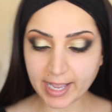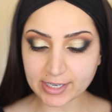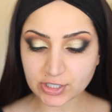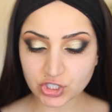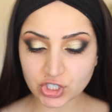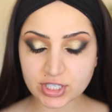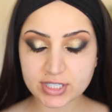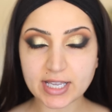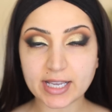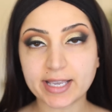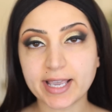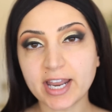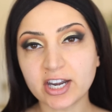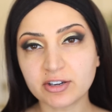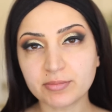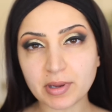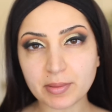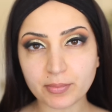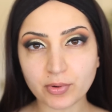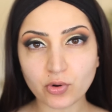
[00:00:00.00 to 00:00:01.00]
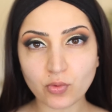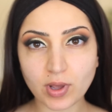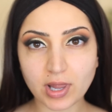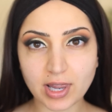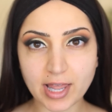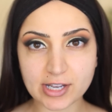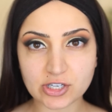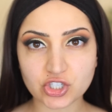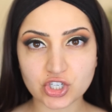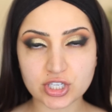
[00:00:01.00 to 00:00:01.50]
just way
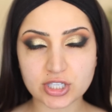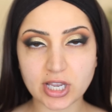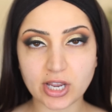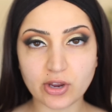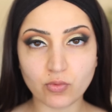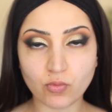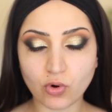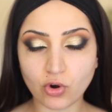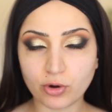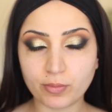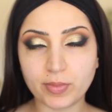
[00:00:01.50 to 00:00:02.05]
cheaper.